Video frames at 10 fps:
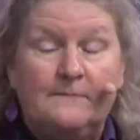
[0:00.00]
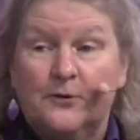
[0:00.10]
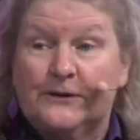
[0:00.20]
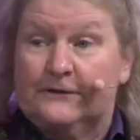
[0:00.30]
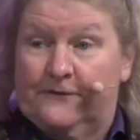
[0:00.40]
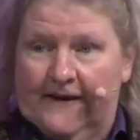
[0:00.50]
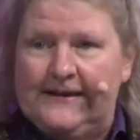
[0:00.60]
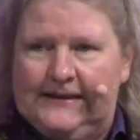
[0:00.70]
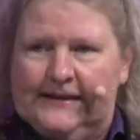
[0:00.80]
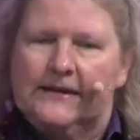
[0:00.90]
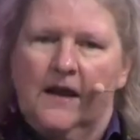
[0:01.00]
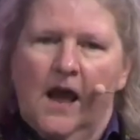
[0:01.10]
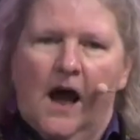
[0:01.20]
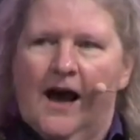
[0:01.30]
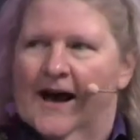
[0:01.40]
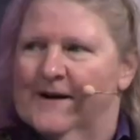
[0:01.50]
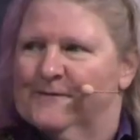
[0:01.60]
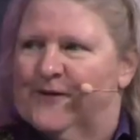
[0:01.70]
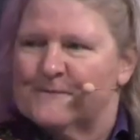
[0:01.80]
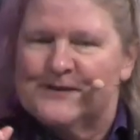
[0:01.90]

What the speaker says: person fainted from the